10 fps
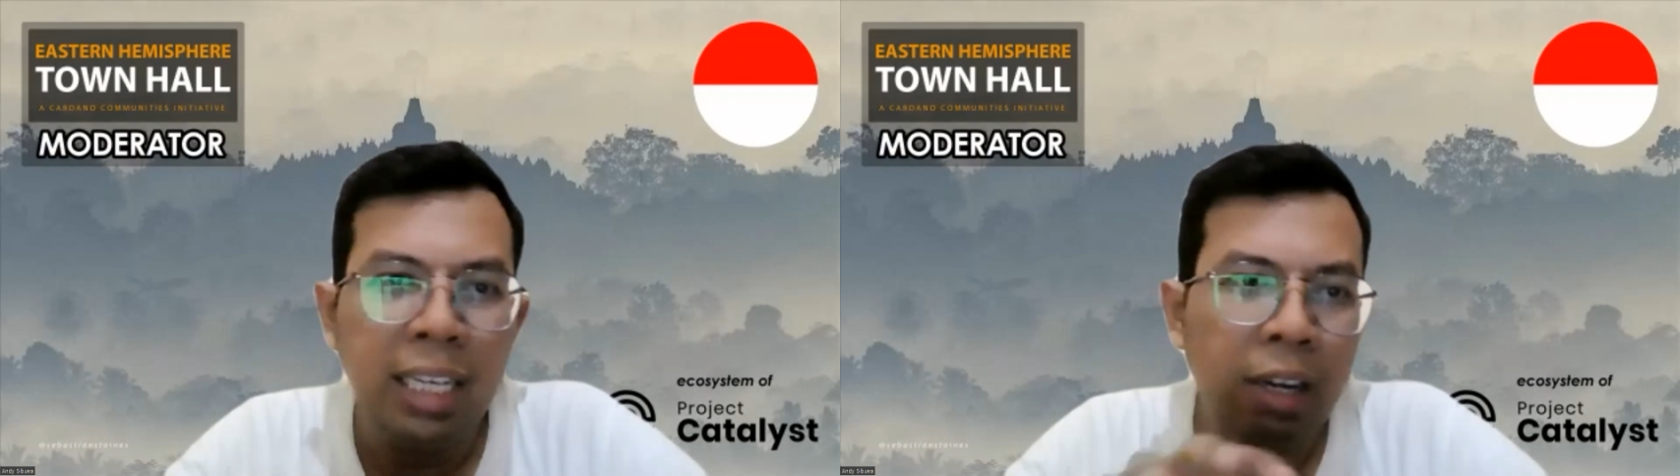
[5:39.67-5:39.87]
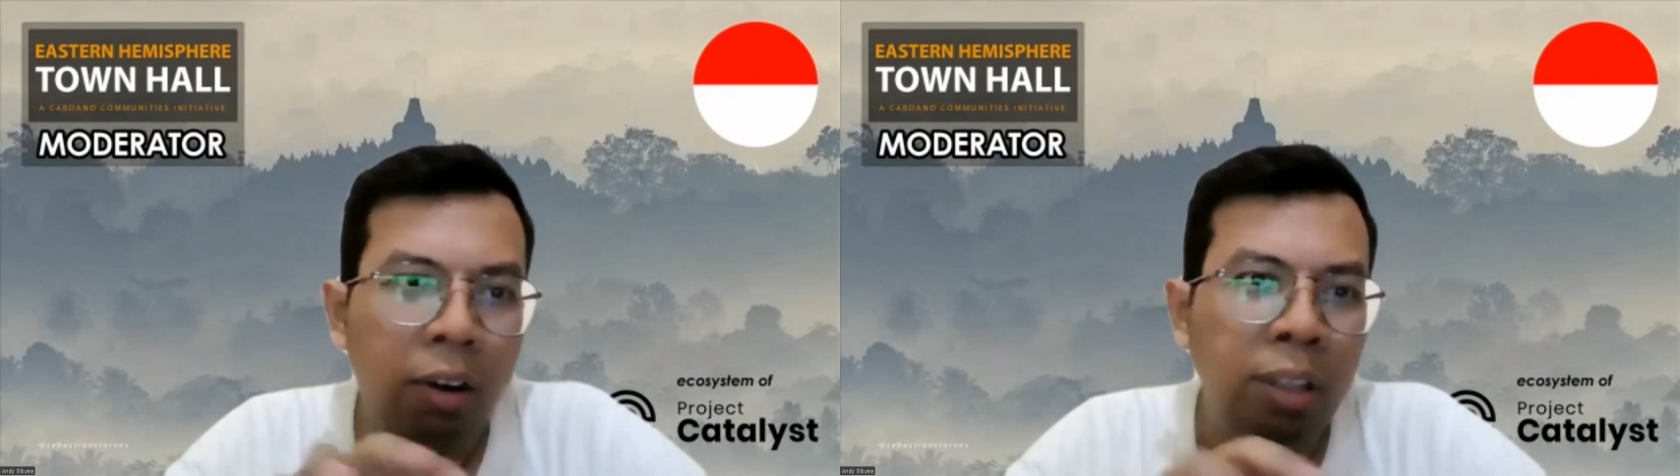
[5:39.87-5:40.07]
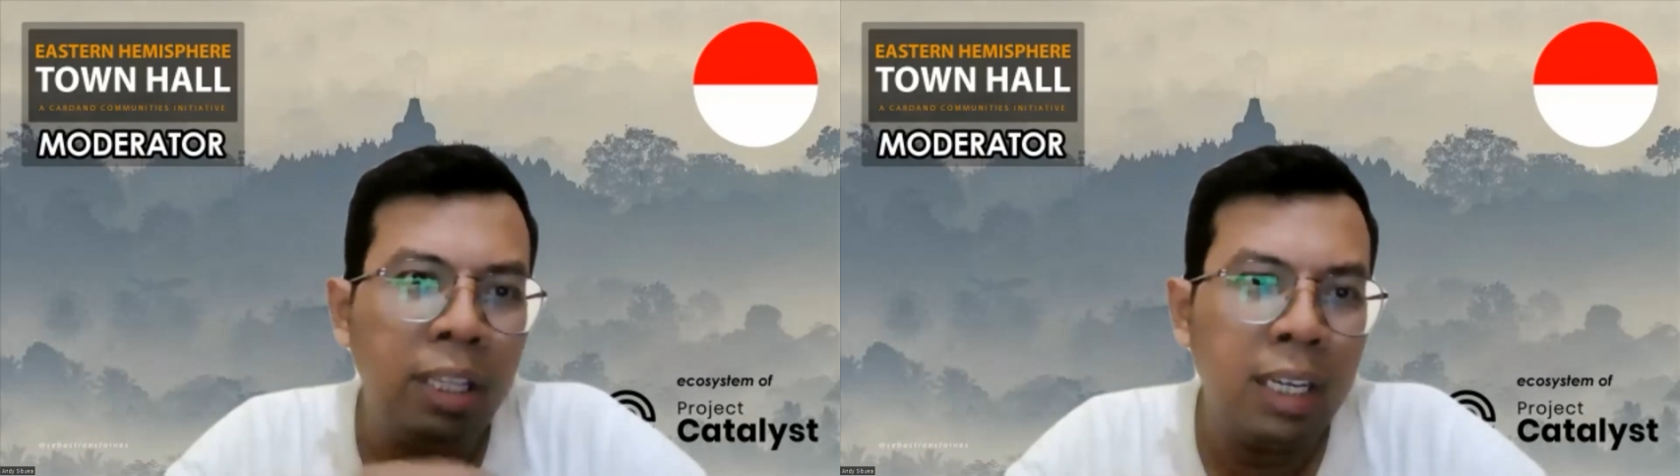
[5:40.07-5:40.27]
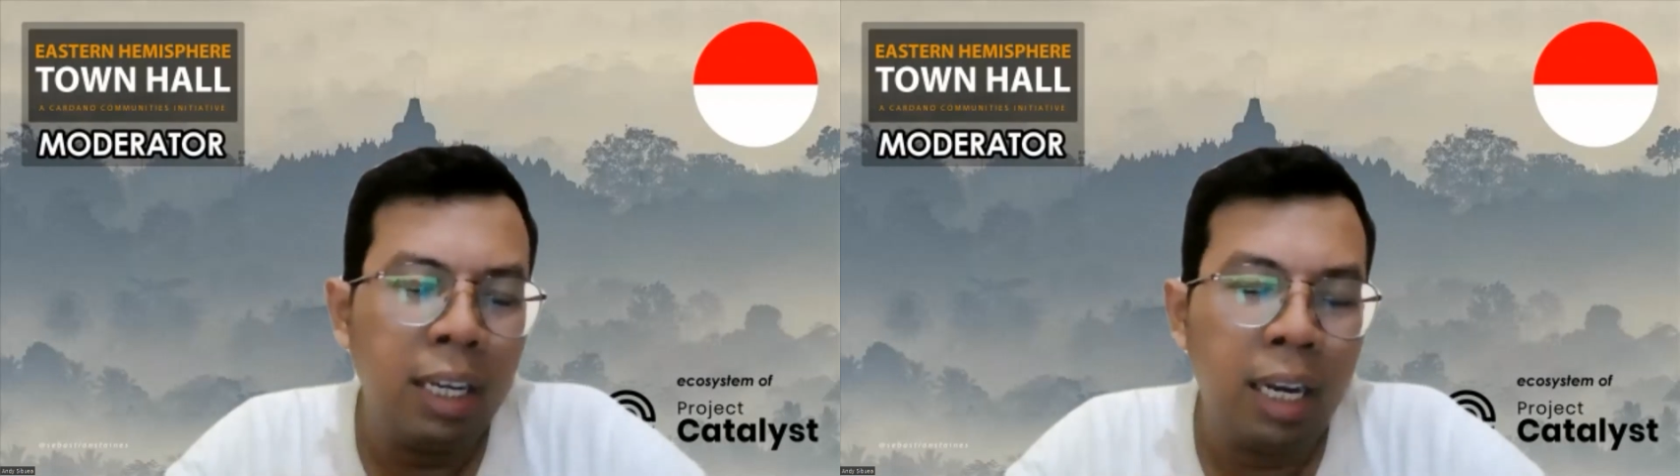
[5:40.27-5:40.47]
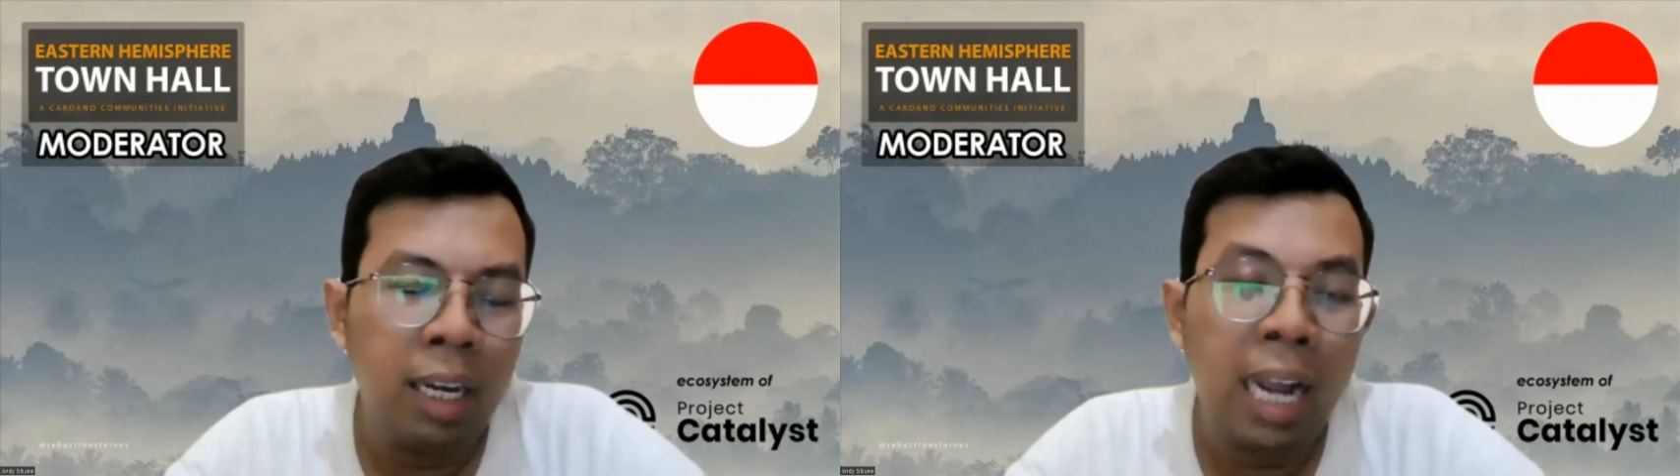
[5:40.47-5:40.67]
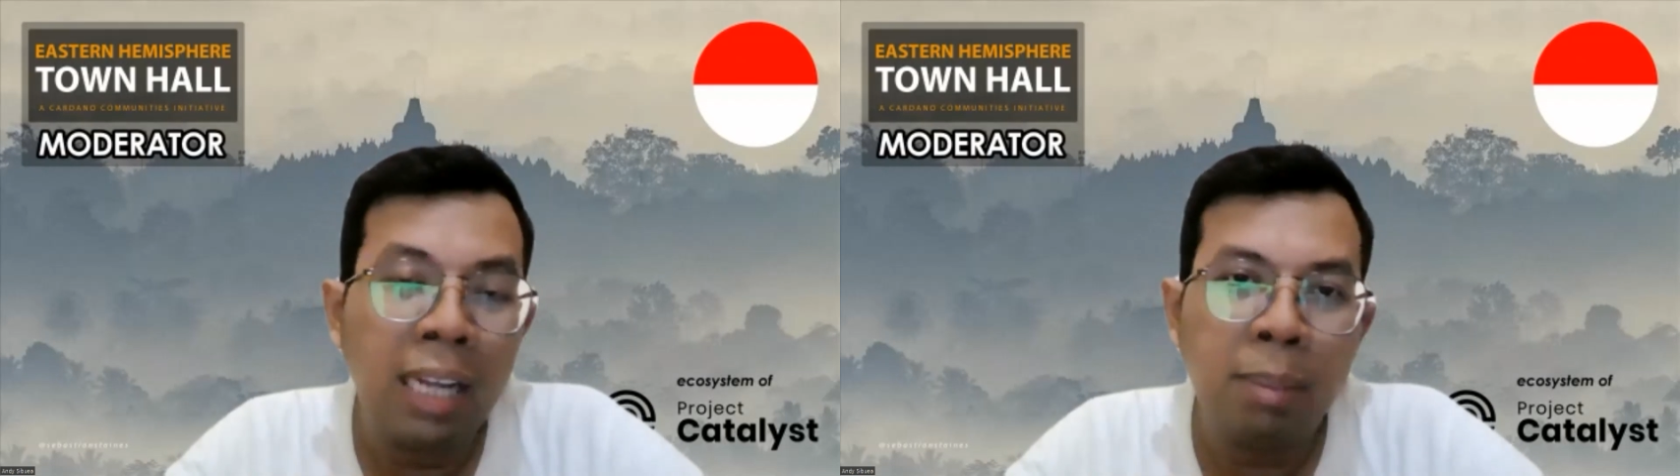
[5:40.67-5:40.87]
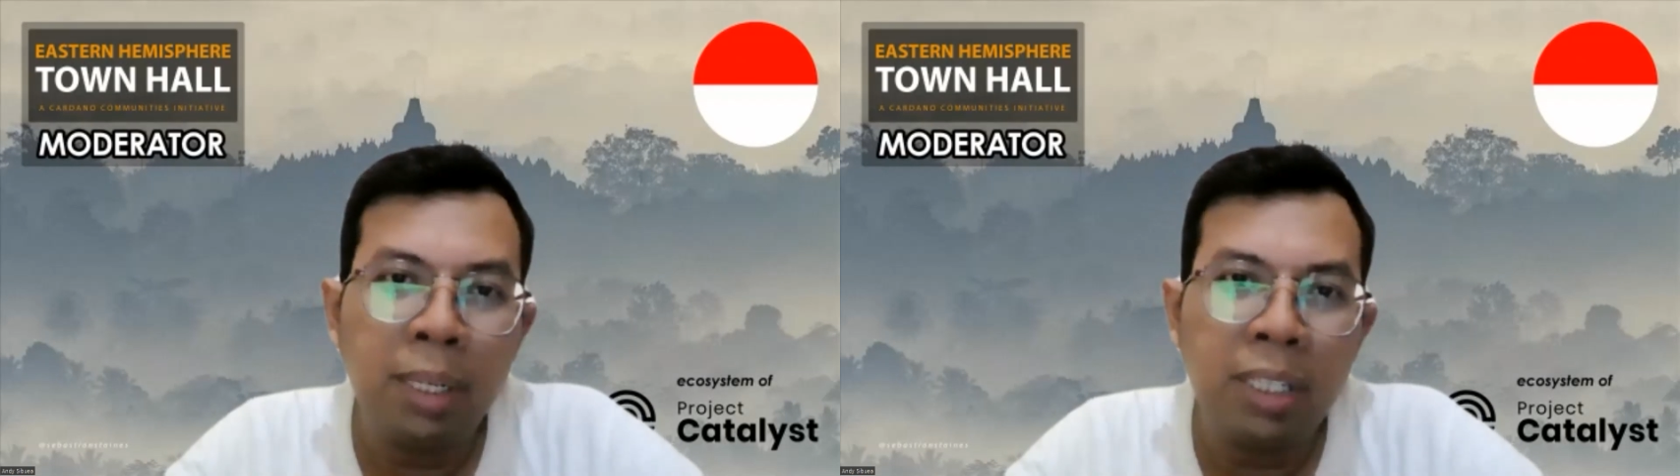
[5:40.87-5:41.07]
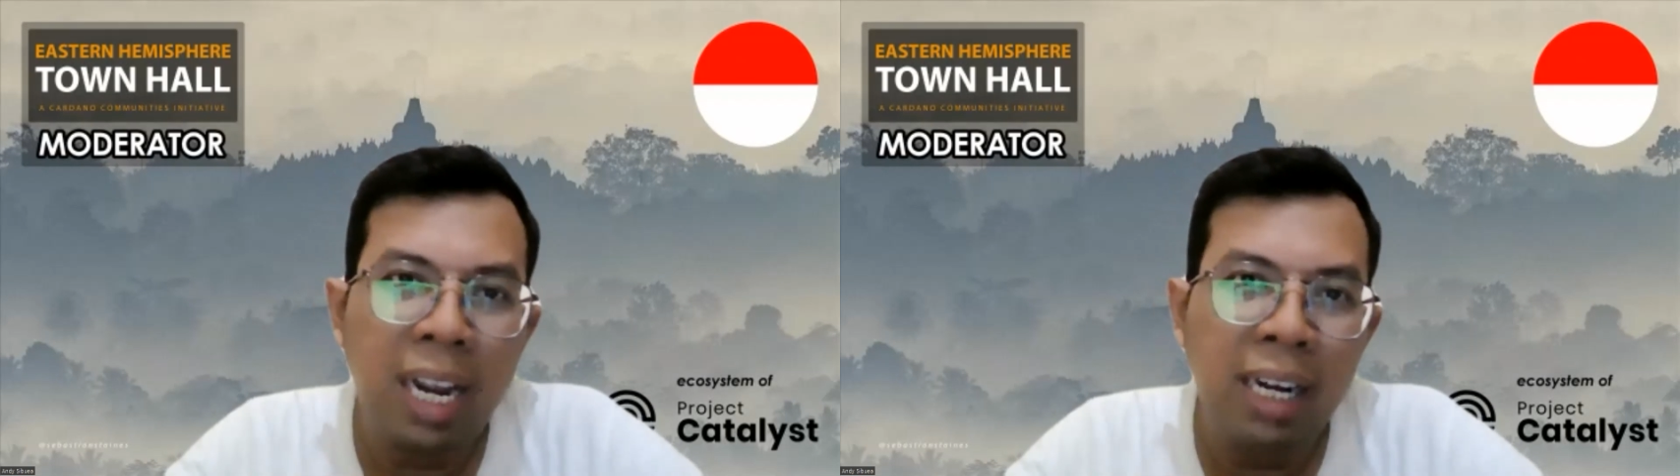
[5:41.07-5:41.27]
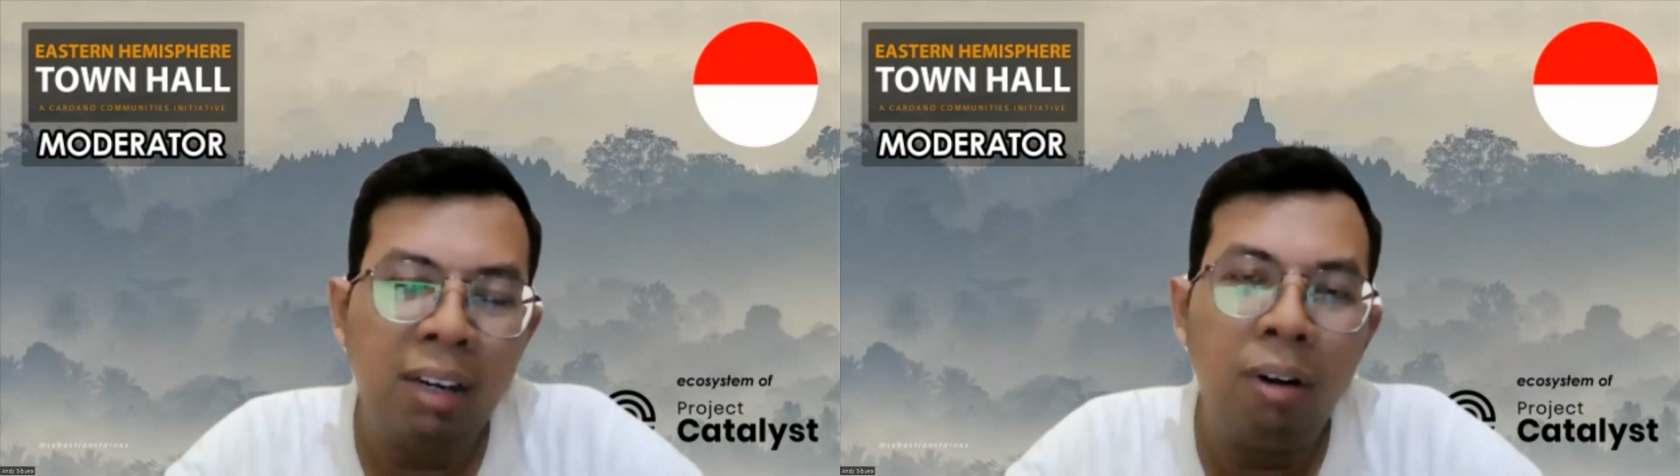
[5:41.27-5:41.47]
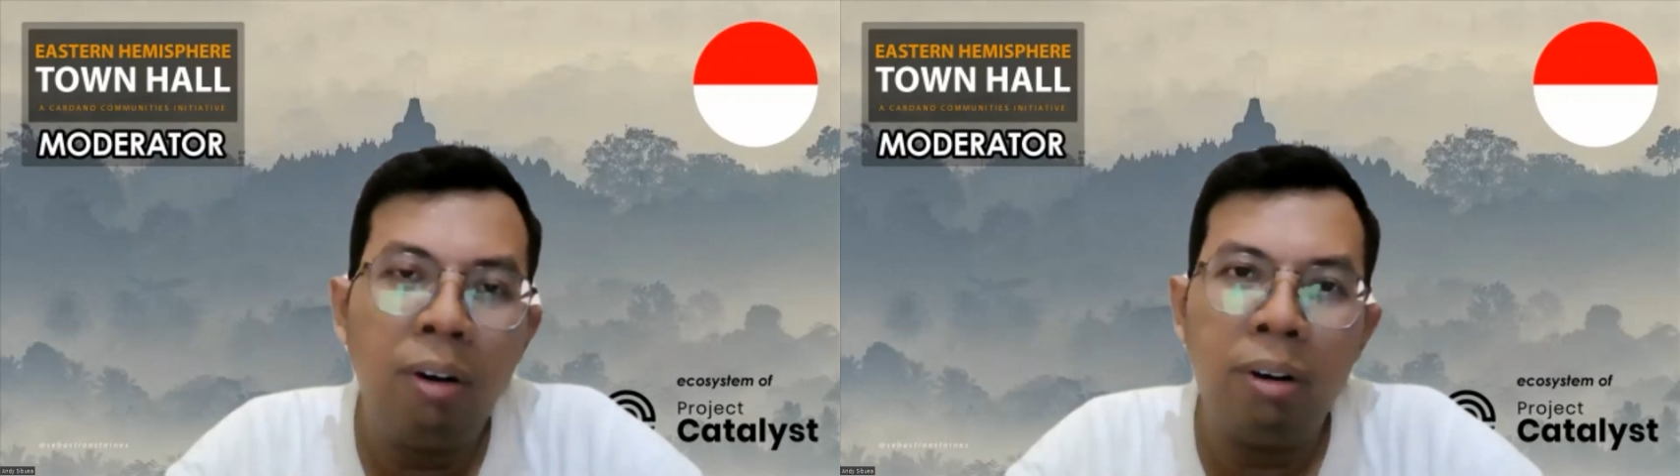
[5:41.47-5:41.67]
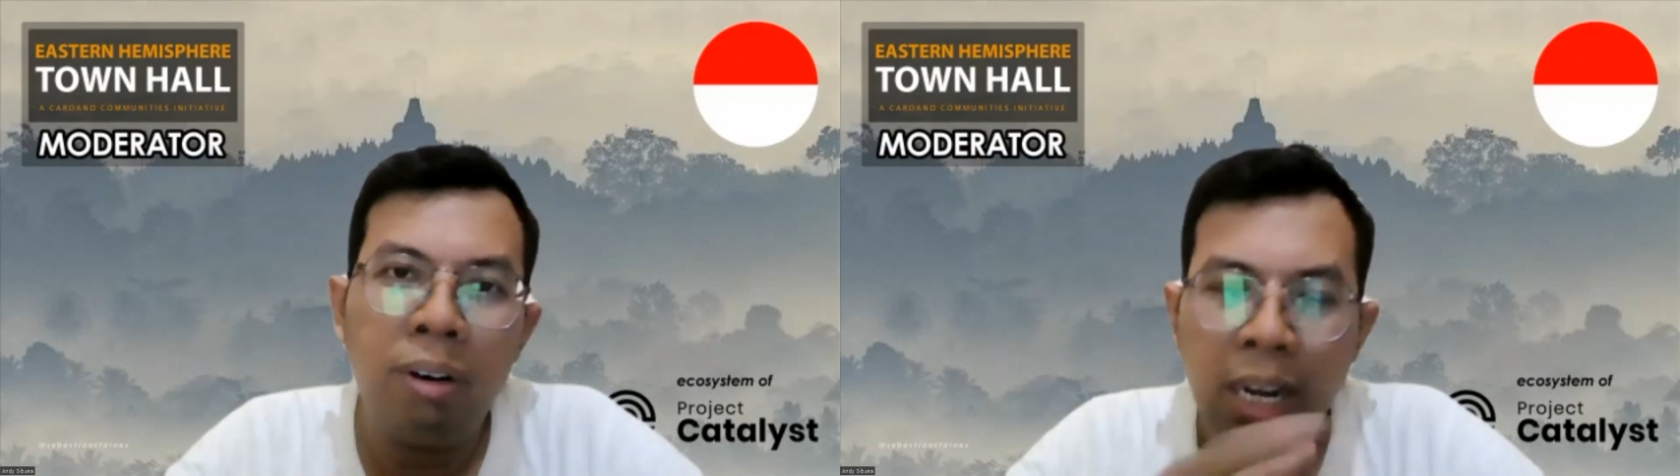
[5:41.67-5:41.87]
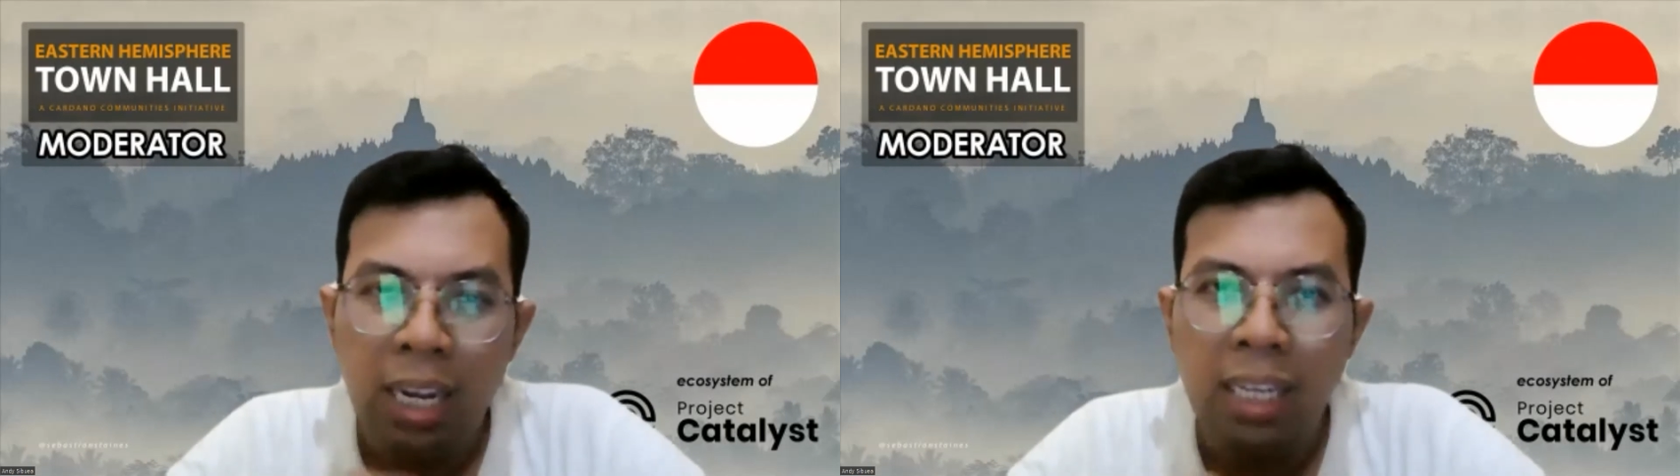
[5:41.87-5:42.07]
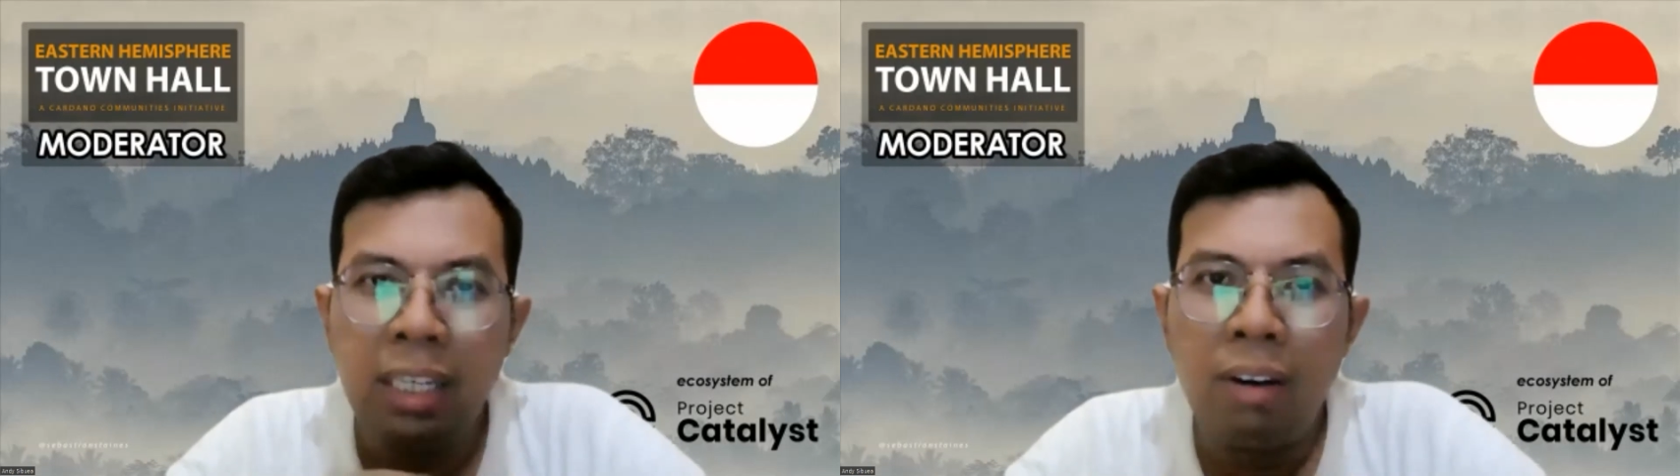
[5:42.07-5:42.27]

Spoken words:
Is it on the customer side or